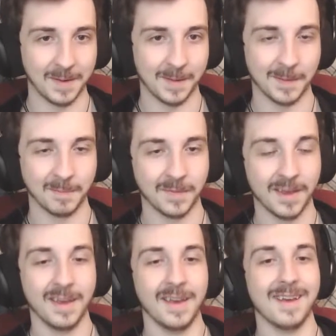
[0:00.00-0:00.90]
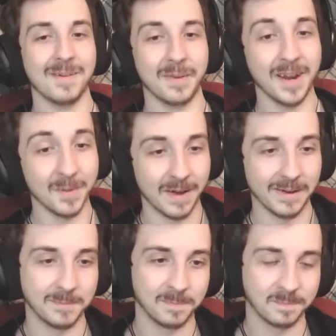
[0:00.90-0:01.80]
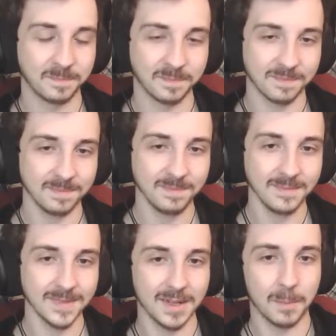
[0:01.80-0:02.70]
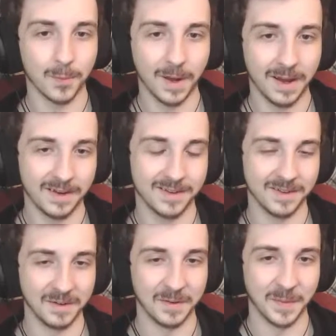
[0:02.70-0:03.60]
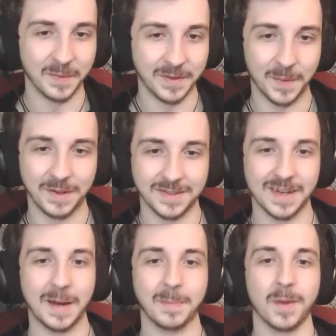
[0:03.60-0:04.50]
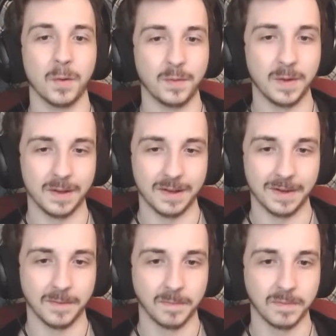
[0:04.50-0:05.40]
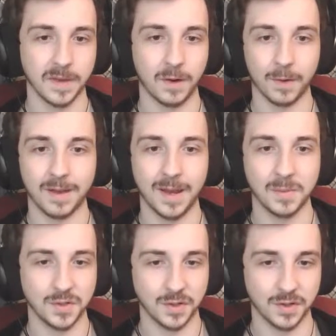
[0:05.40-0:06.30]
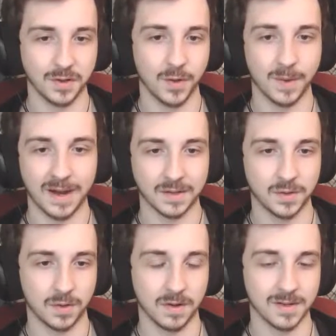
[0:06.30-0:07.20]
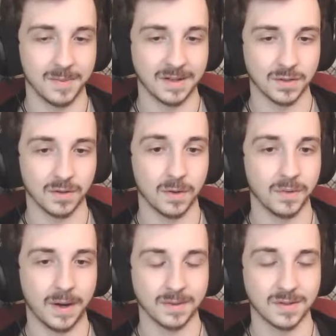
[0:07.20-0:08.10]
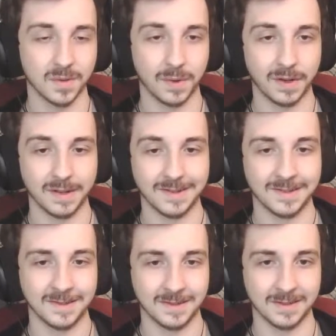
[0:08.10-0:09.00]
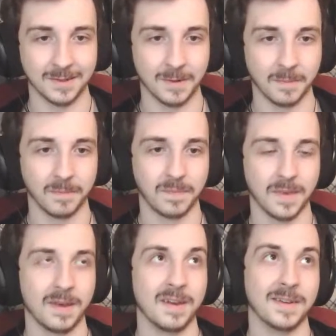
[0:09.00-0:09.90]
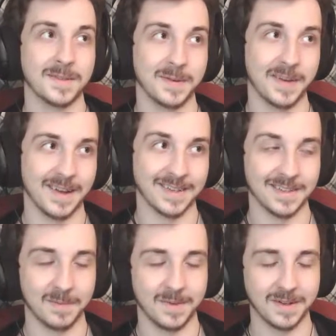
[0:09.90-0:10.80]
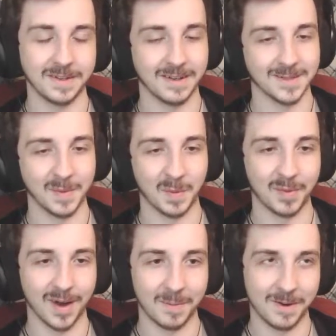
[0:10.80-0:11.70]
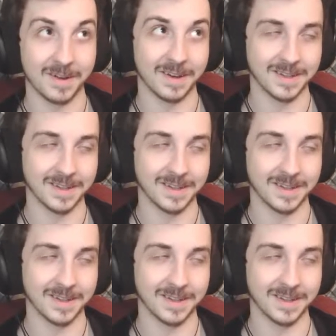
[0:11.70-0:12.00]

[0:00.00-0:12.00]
her. But anyway. Brand new unit time. Ophelia, an arcane magician who acts strong to mask her own doubts, Cordelia's sister. So yeah, something tells me we're probably not getting